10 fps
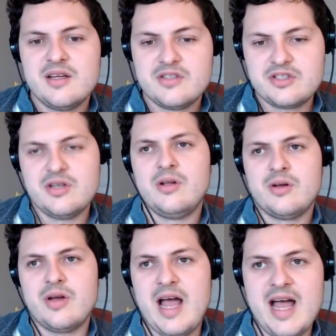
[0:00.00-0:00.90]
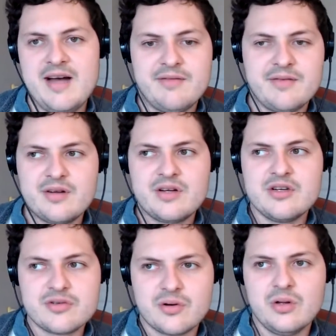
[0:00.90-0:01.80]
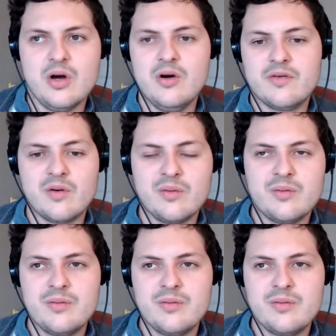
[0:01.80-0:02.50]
still have control over